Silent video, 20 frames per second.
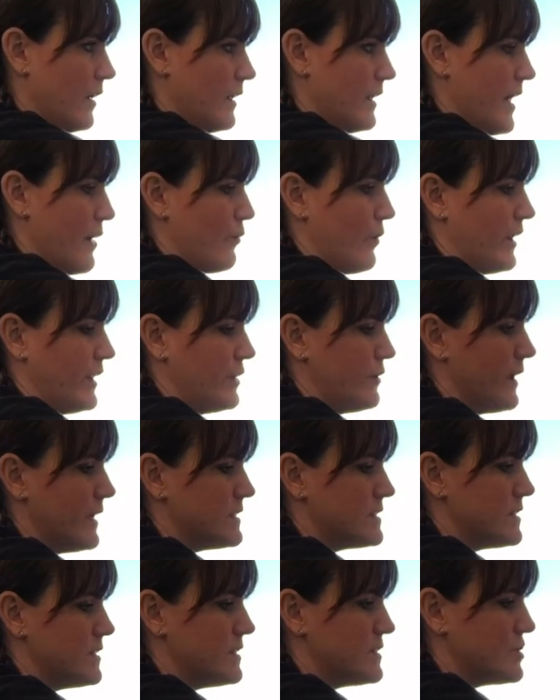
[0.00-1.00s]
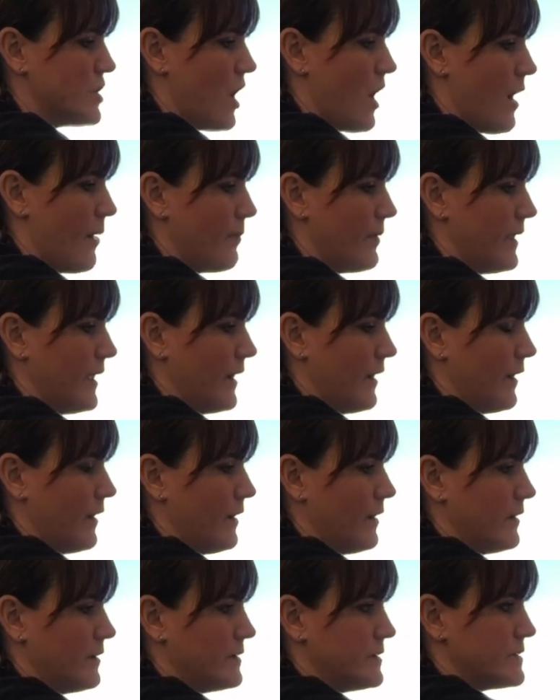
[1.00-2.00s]
Now, when you get to the top
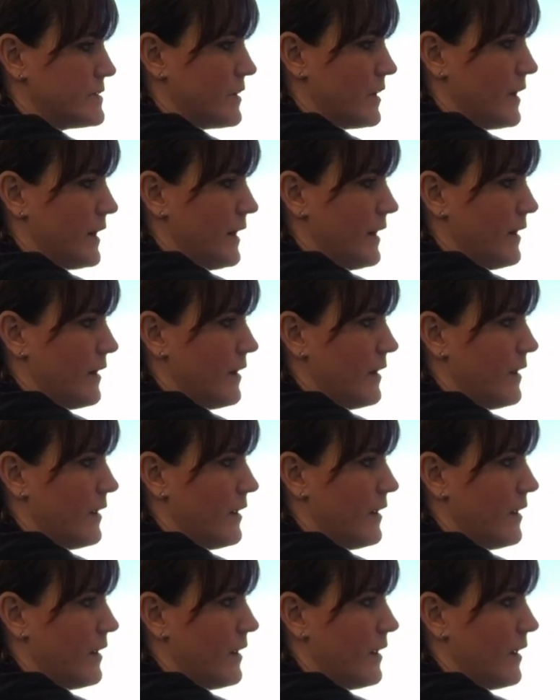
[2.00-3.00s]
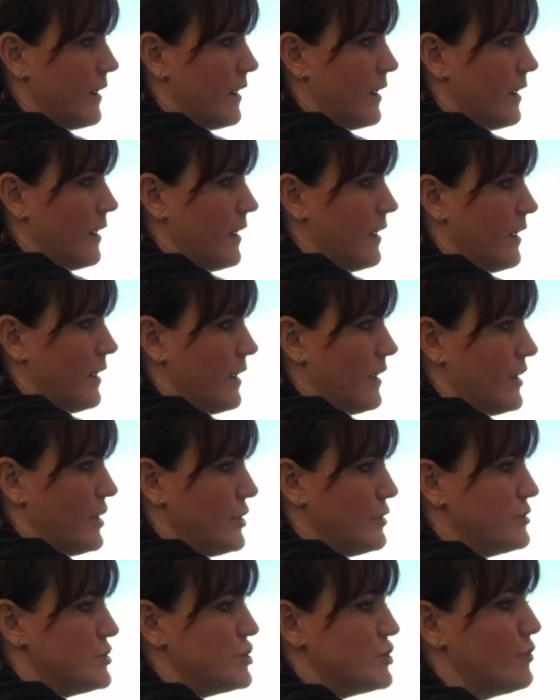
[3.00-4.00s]
here, sorry,
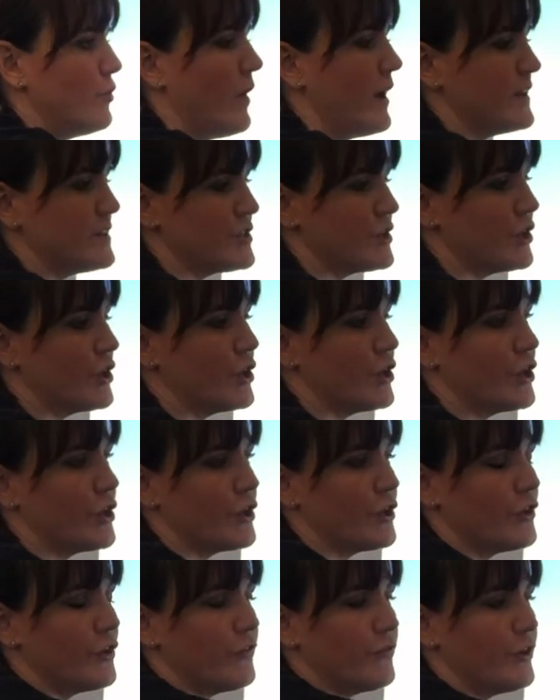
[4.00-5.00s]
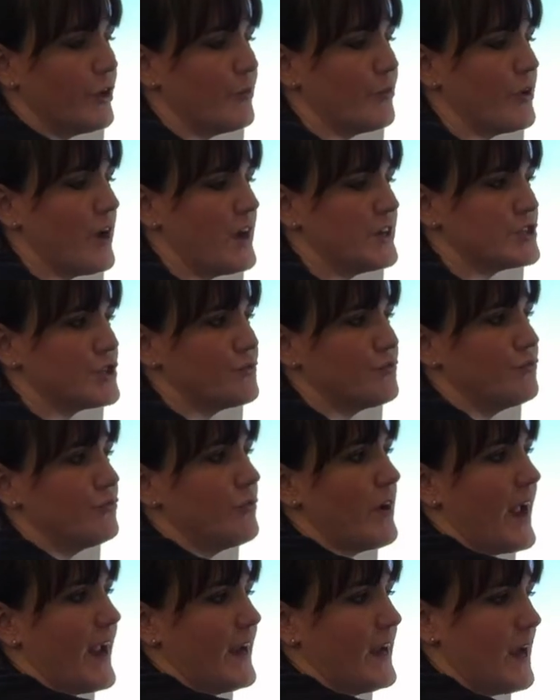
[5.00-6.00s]
you do want to curve your brush
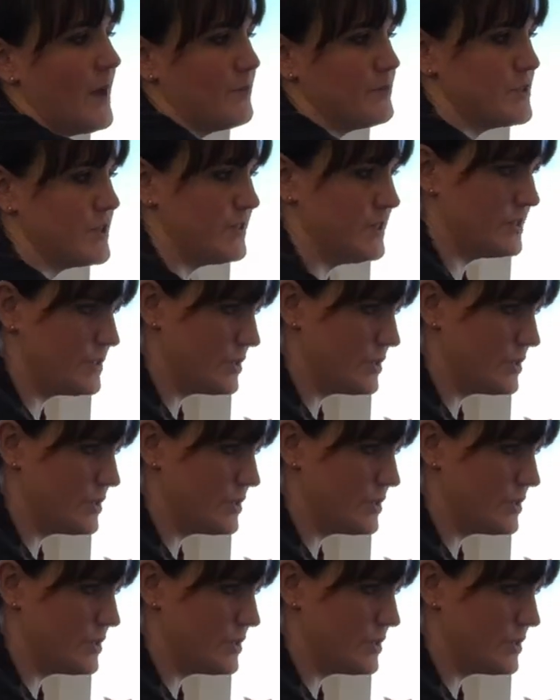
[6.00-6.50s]
right up to the